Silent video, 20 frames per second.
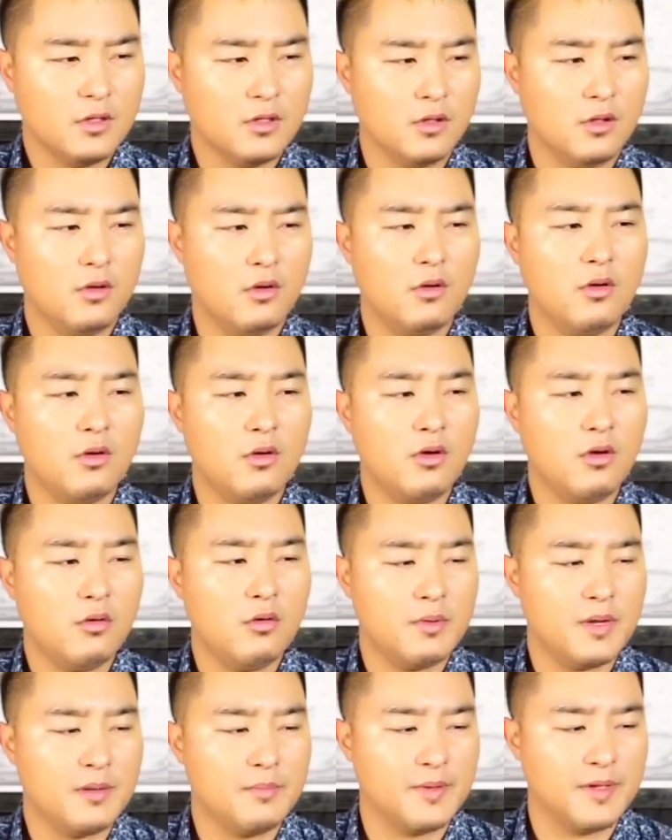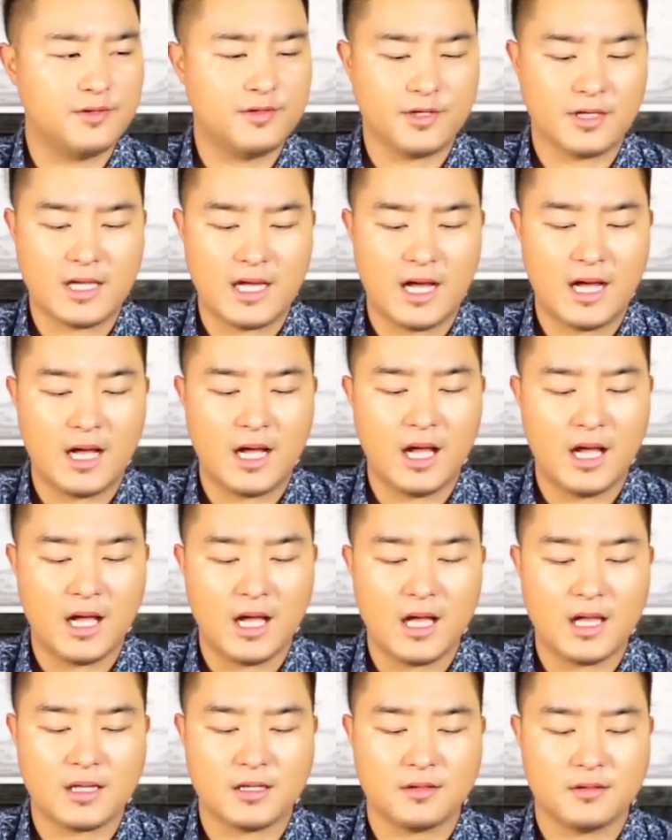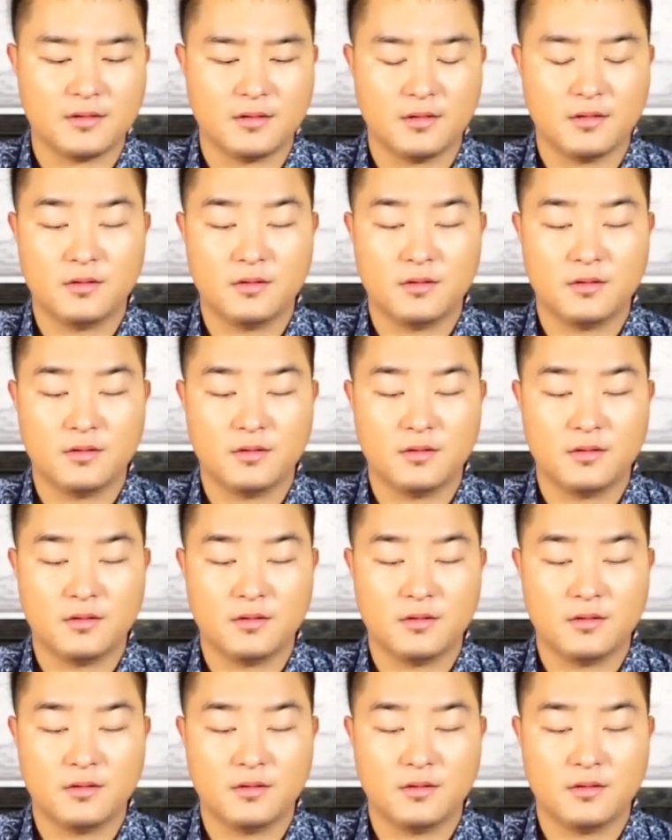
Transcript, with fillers: Glory be to God.